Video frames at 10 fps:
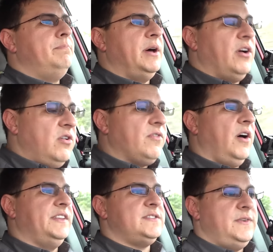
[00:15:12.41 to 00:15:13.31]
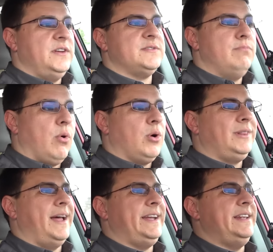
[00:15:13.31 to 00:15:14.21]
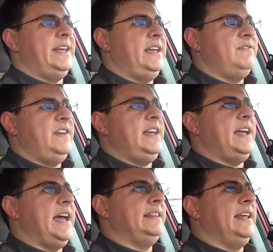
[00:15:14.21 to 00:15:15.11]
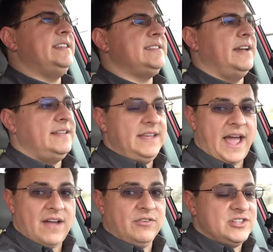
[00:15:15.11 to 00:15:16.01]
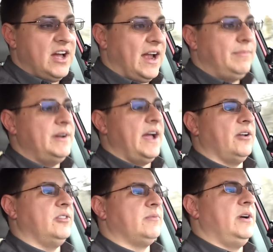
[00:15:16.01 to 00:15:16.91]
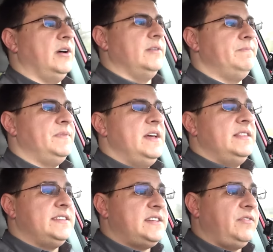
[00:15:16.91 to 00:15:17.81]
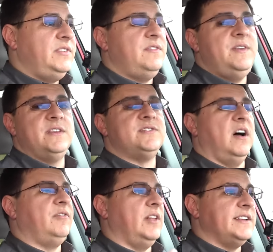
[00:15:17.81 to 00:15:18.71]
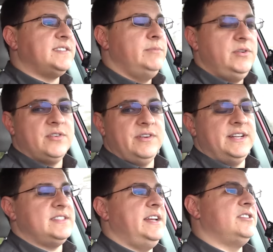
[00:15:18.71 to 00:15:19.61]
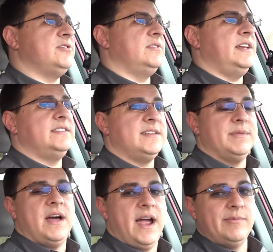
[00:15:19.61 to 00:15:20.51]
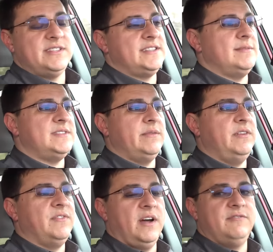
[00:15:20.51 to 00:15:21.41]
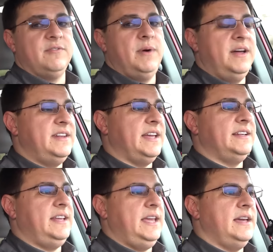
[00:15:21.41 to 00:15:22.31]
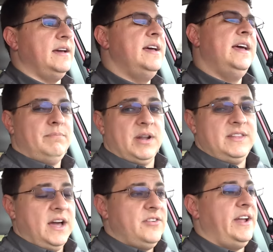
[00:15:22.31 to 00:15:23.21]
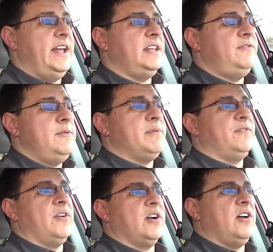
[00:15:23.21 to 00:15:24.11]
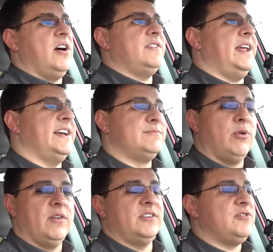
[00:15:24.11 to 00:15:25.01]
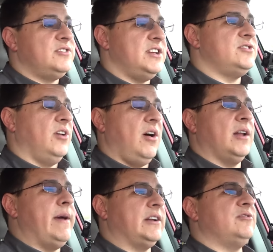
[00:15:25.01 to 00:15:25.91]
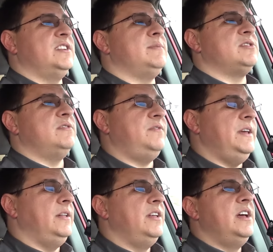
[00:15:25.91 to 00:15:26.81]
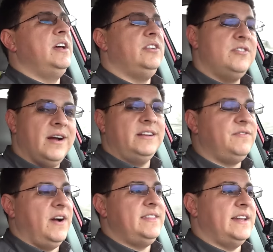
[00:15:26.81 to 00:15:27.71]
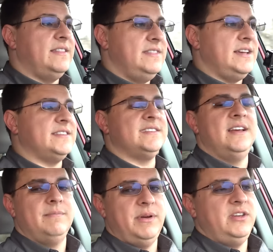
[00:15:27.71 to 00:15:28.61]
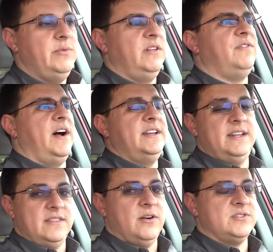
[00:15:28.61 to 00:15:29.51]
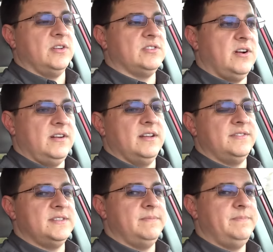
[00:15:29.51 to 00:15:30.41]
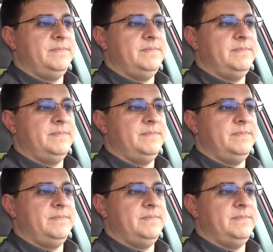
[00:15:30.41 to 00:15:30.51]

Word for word: but overall this feels more like an EV and less like the average hybrid out on the road. This definitely feels an awful lot smoother in its nature than some of the hybrid systems that we find from Hyundai and Kia, but on the other hand, if you prefer a car that has more of a traditional automatic transmission feel, you're not going to find that in this, but you will find it in those alternatives.